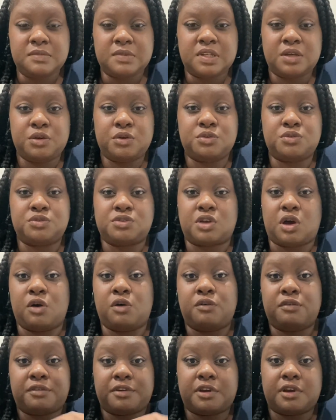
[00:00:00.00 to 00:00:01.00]
who's
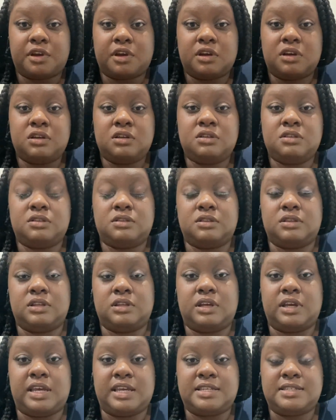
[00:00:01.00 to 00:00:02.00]
over
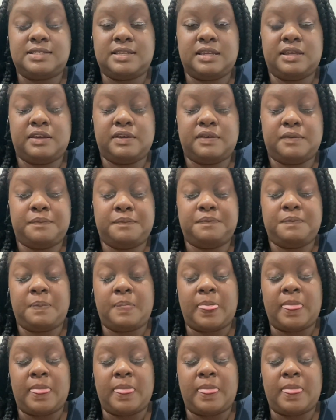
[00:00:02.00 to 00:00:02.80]
STM,